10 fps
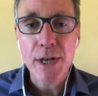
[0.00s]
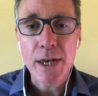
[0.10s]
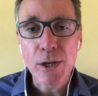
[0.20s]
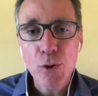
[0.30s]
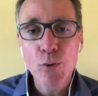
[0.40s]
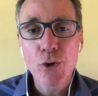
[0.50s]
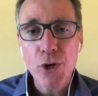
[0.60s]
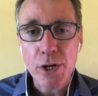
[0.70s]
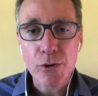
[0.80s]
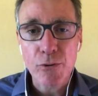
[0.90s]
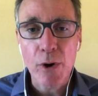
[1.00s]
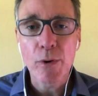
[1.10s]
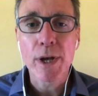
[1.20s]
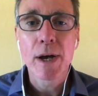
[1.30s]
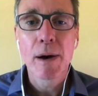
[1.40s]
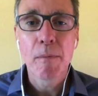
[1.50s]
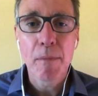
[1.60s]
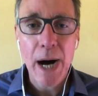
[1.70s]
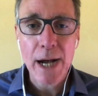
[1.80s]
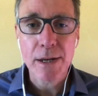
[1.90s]
a huge and growing
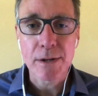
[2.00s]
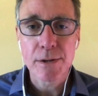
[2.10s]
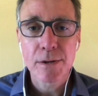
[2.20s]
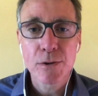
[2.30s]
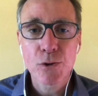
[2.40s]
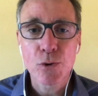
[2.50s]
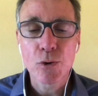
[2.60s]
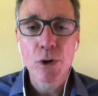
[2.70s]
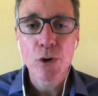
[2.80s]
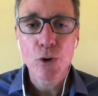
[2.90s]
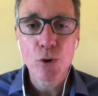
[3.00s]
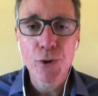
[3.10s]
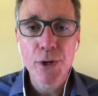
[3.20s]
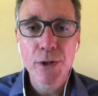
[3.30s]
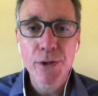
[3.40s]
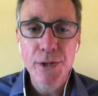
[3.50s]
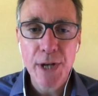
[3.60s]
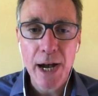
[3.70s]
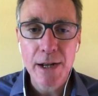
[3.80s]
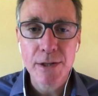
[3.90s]
market. So good
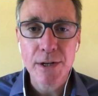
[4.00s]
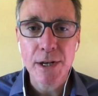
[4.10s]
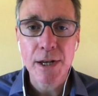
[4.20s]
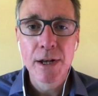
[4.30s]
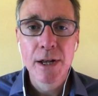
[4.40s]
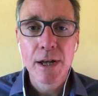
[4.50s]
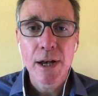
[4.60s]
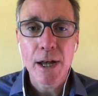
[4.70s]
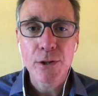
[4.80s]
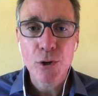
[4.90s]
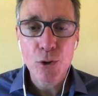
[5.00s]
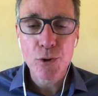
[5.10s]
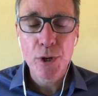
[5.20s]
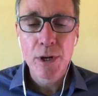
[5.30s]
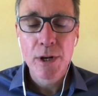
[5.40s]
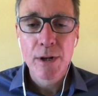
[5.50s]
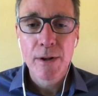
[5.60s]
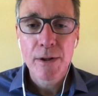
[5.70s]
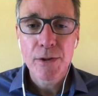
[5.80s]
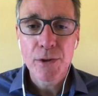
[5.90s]
targeting and good
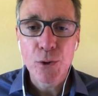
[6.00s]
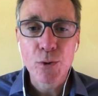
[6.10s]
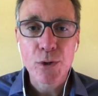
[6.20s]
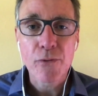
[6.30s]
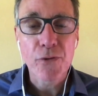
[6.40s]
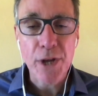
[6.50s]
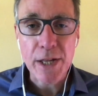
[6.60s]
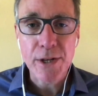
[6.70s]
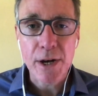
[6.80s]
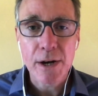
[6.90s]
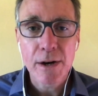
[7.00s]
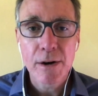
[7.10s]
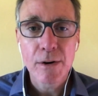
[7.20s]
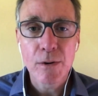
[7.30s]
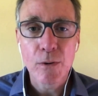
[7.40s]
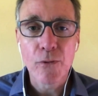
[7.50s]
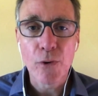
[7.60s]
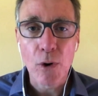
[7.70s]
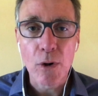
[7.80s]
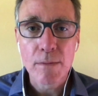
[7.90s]
use of data
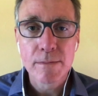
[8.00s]
overall.